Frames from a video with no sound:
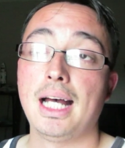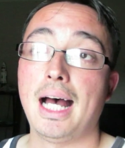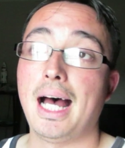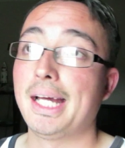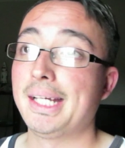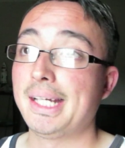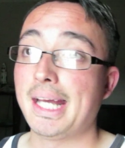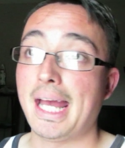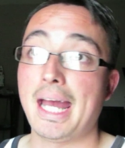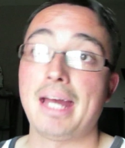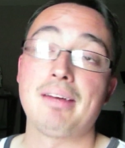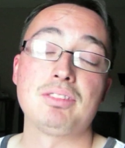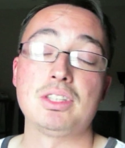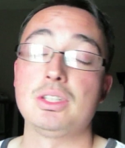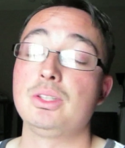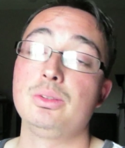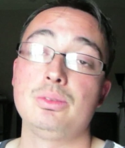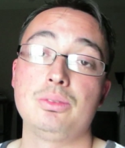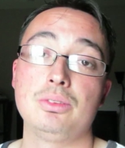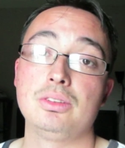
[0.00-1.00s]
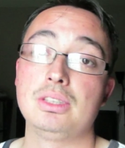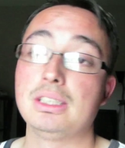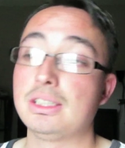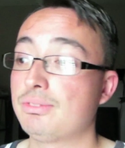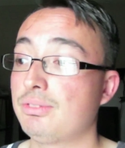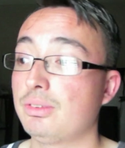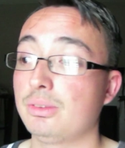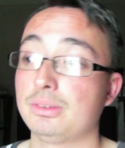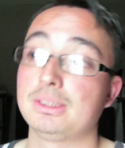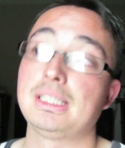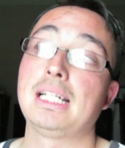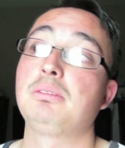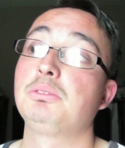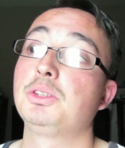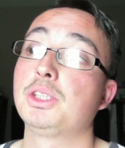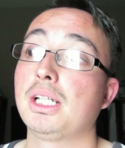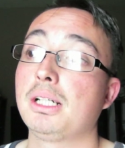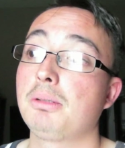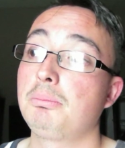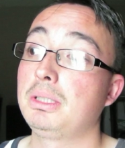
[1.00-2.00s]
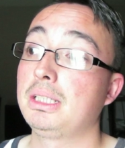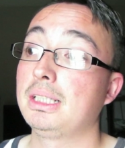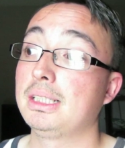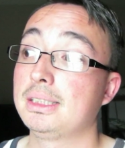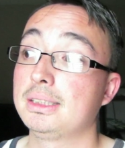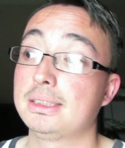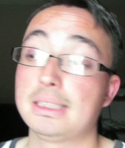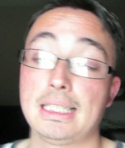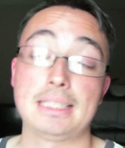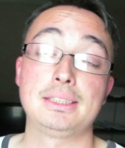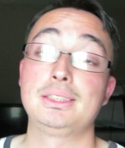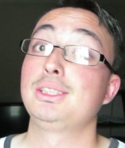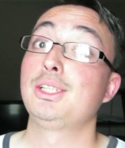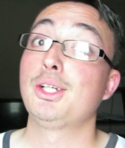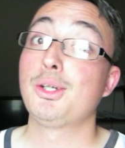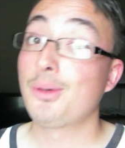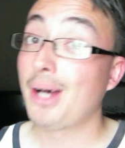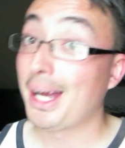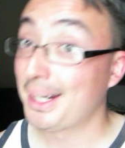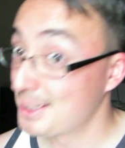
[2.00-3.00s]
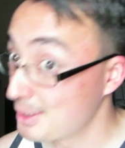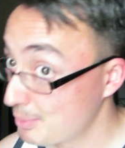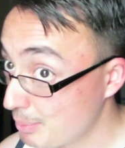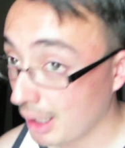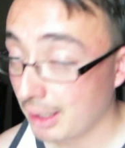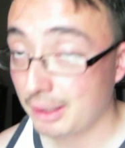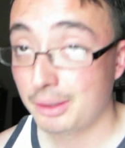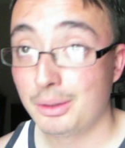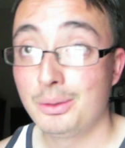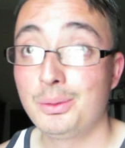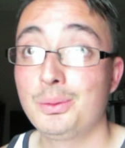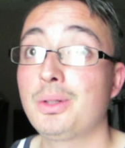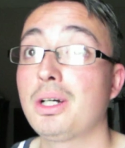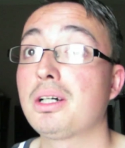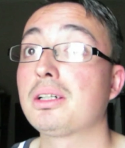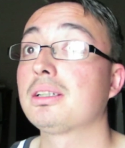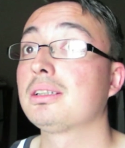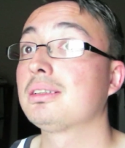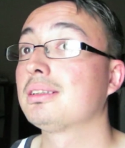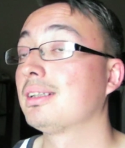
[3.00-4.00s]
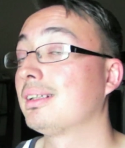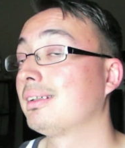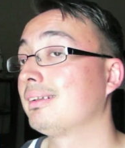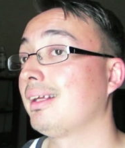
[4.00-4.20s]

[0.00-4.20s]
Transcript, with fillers: I have to do this full-time job because, as you know, I did buy the new car.